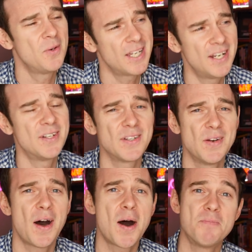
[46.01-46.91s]
we're gonna
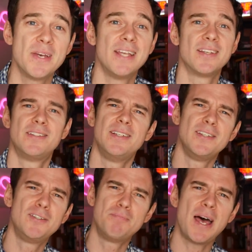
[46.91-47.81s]
do our bit to
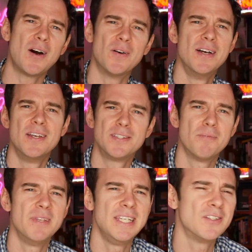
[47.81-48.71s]
dispel
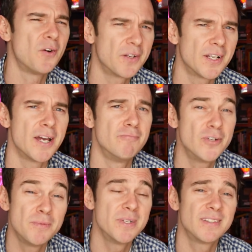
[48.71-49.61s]
some of these online
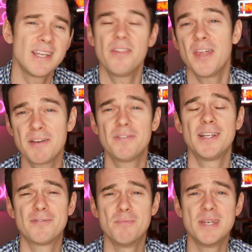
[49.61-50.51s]
rumors, and
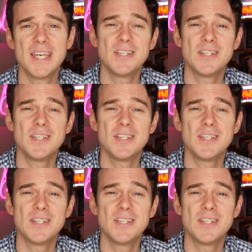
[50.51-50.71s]
thankfully for me,